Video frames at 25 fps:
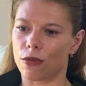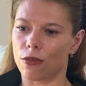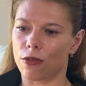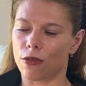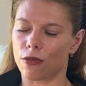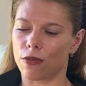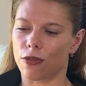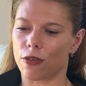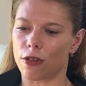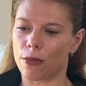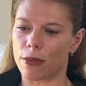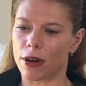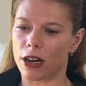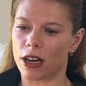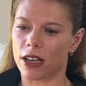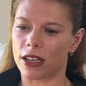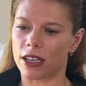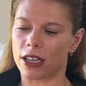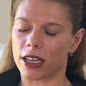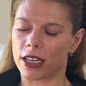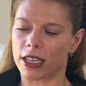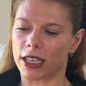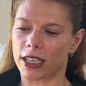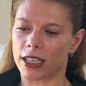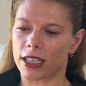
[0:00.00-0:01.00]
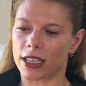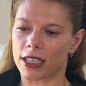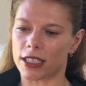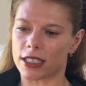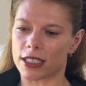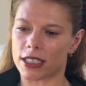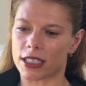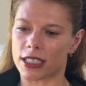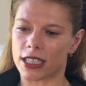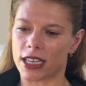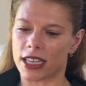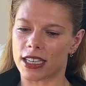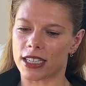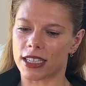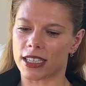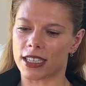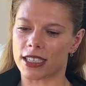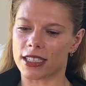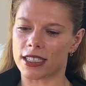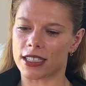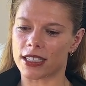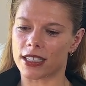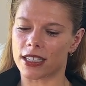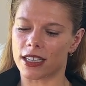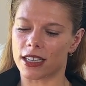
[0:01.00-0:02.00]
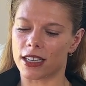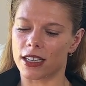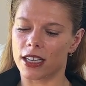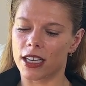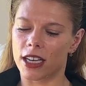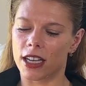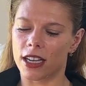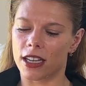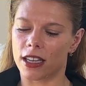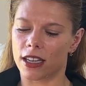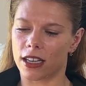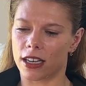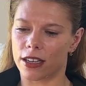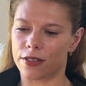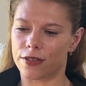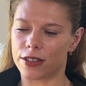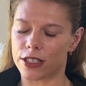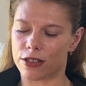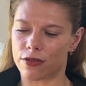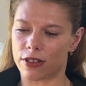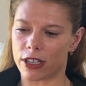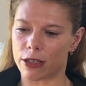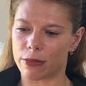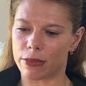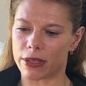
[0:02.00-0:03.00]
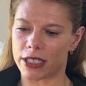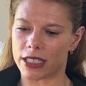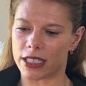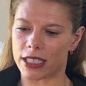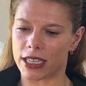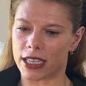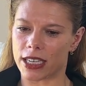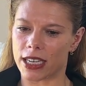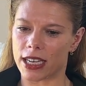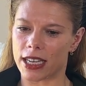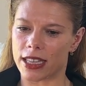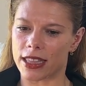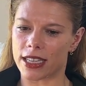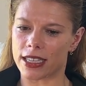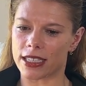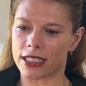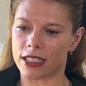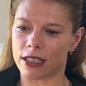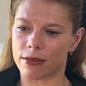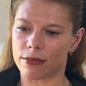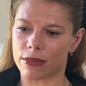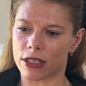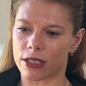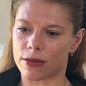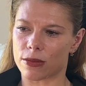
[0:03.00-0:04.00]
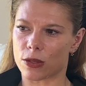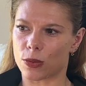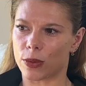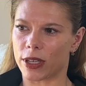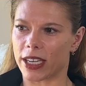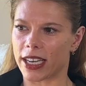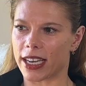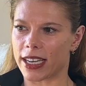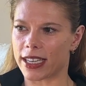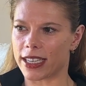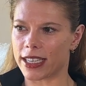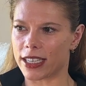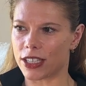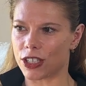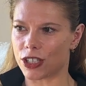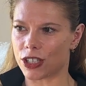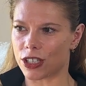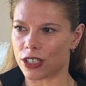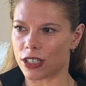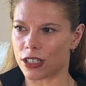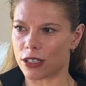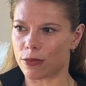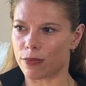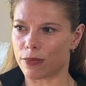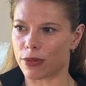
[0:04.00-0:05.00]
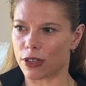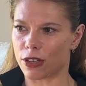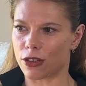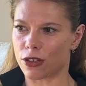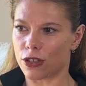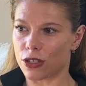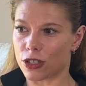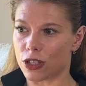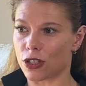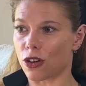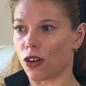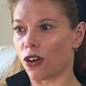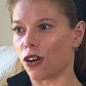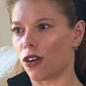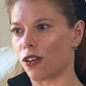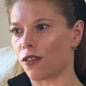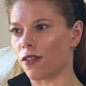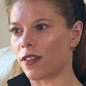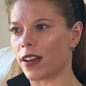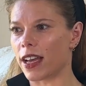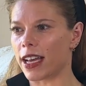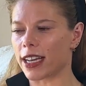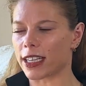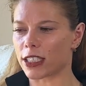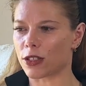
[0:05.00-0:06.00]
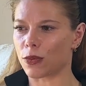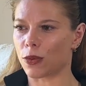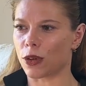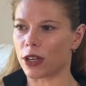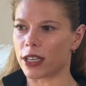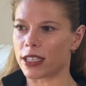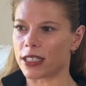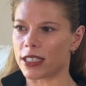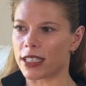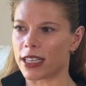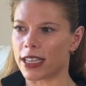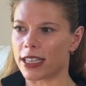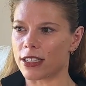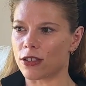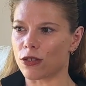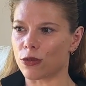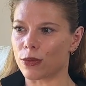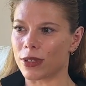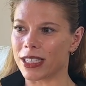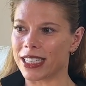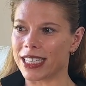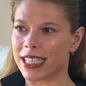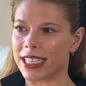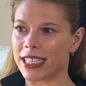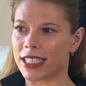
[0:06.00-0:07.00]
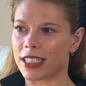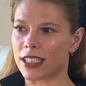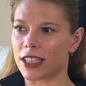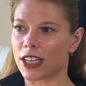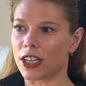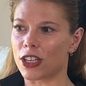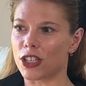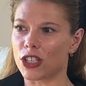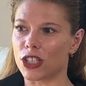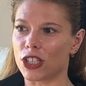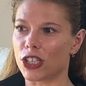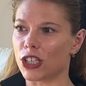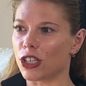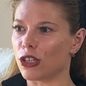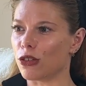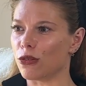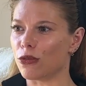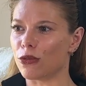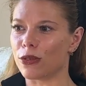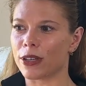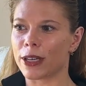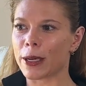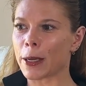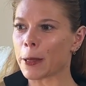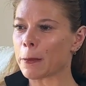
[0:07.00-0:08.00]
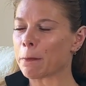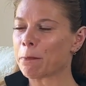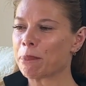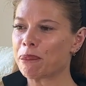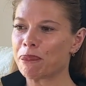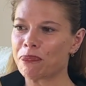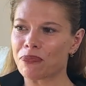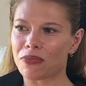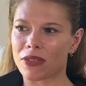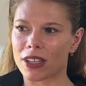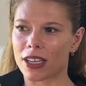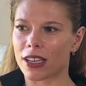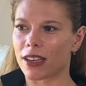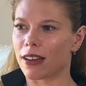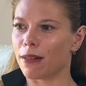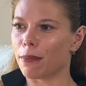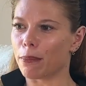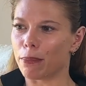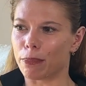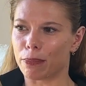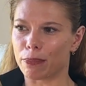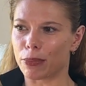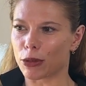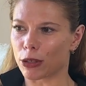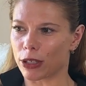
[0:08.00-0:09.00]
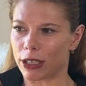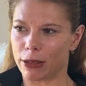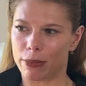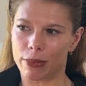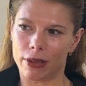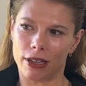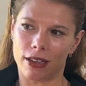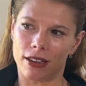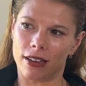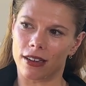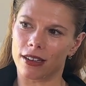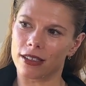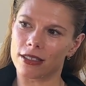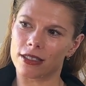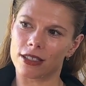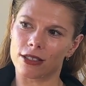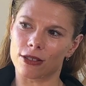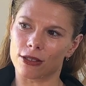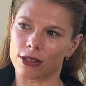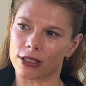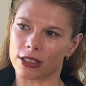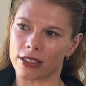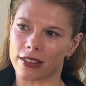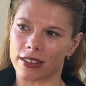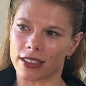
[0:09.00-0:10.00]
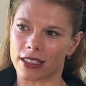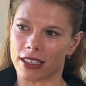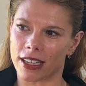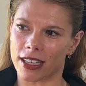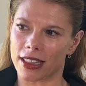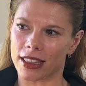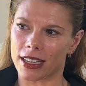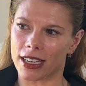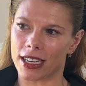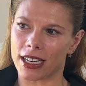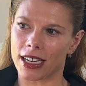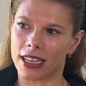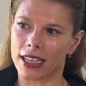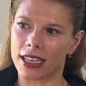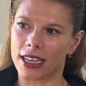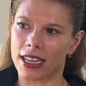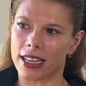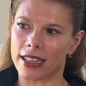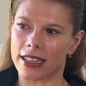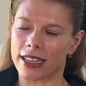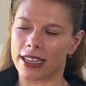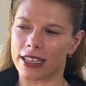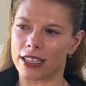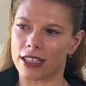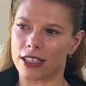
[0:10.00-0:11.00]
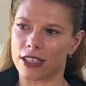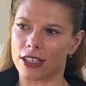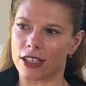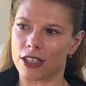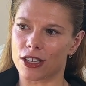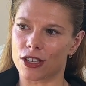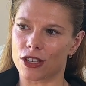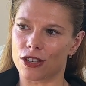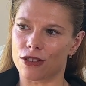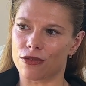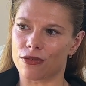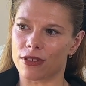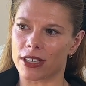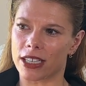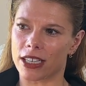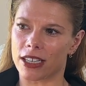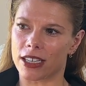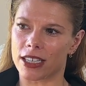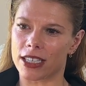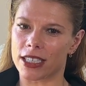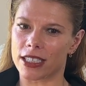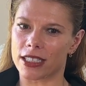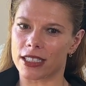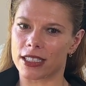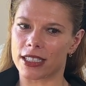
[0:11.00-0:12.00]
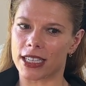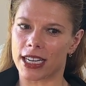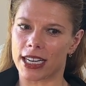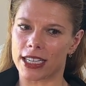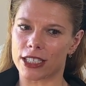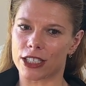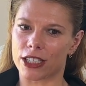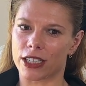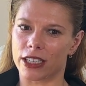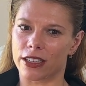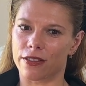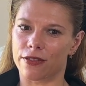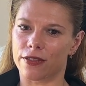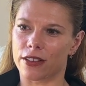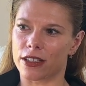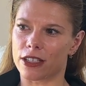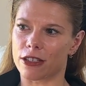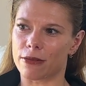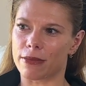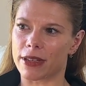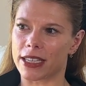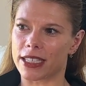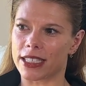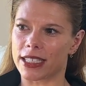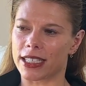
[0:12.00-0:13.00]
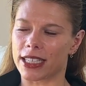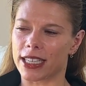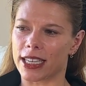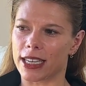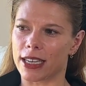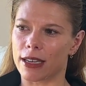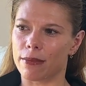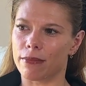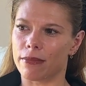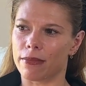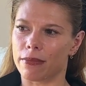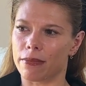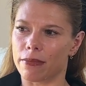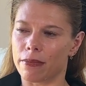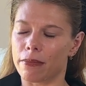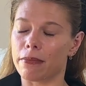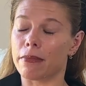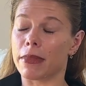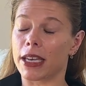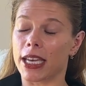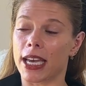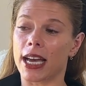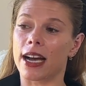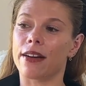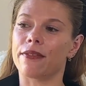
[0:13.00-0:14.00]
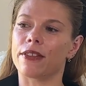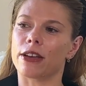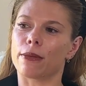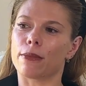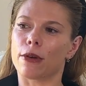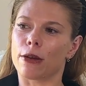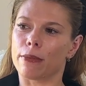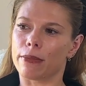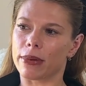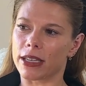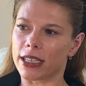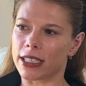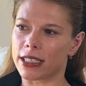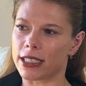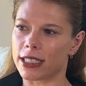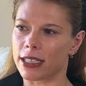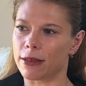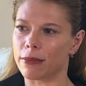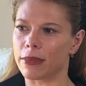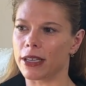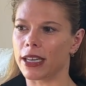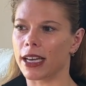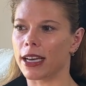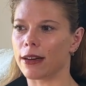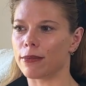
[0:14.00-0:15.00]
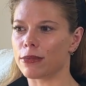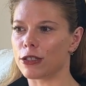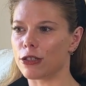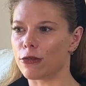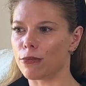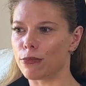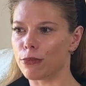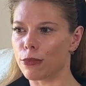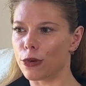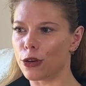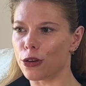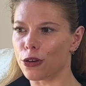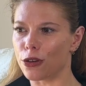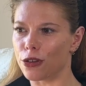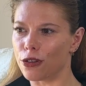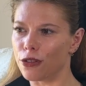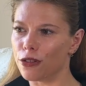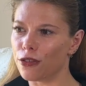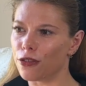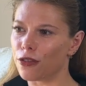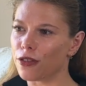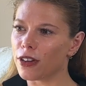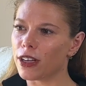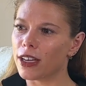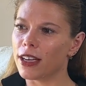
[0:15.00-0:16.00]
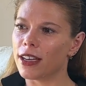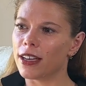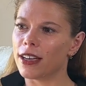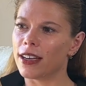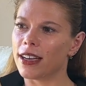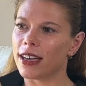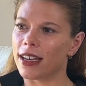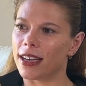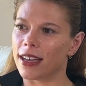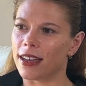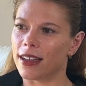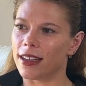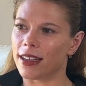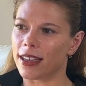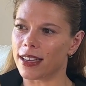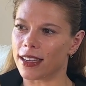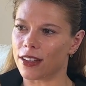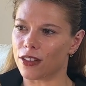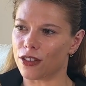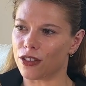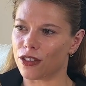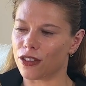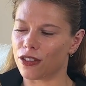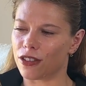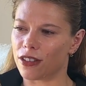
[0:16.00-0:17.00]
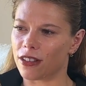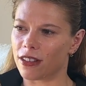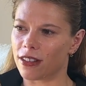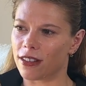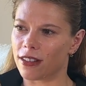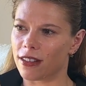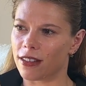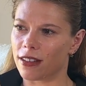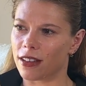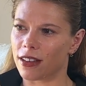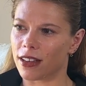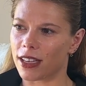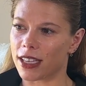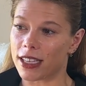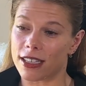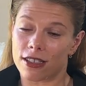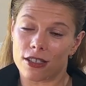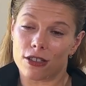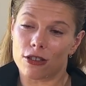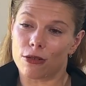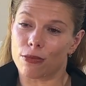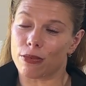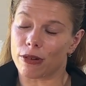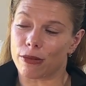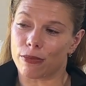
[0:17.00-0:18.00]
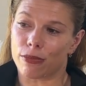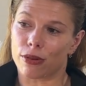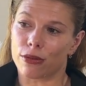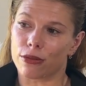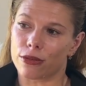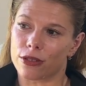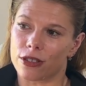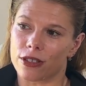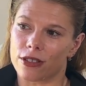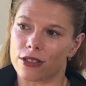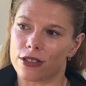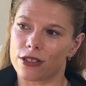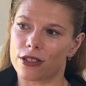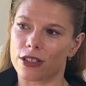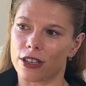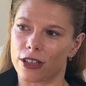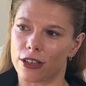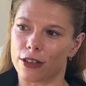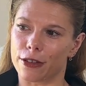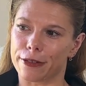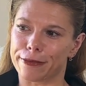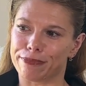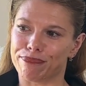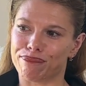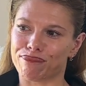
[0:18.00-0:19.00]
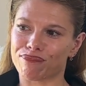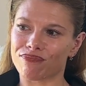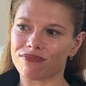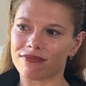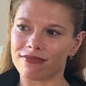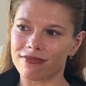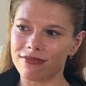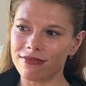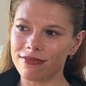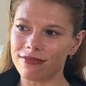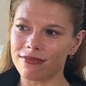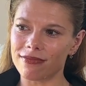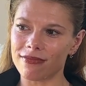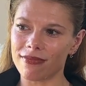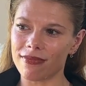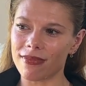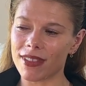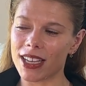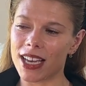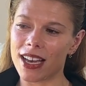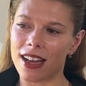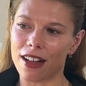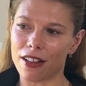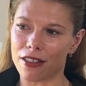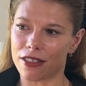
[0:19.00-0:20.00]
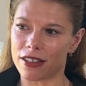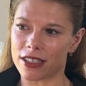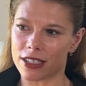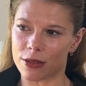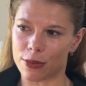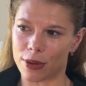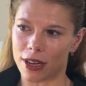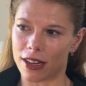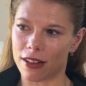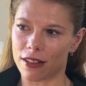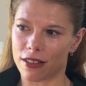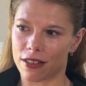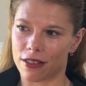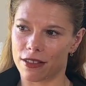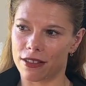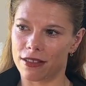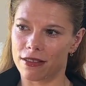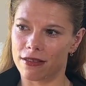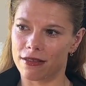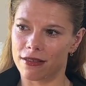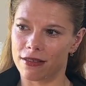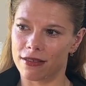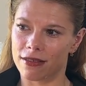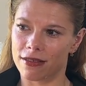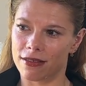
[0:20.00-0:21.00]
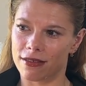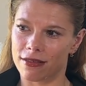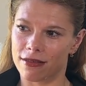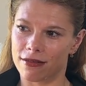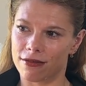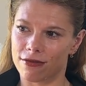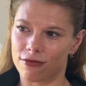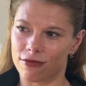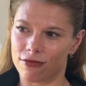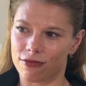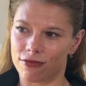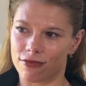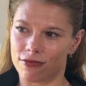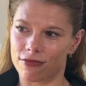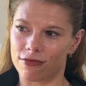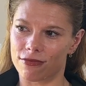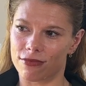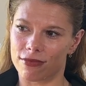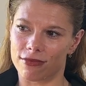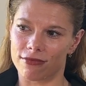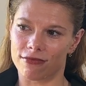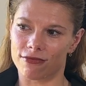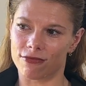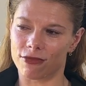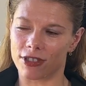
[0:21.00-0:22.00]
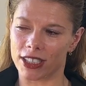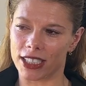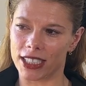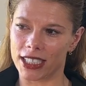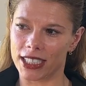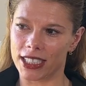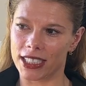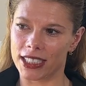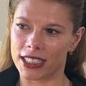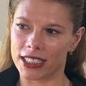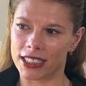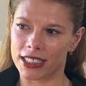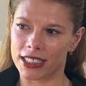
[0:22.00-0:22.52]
from our learning and understanding is that life is really busy, and then sometimes we get injured because of X, Y, and Z, or we need a new body part or something like that, and then you realize actually fundamentally me having mobility and being able to move is super important. So health is wealth, really.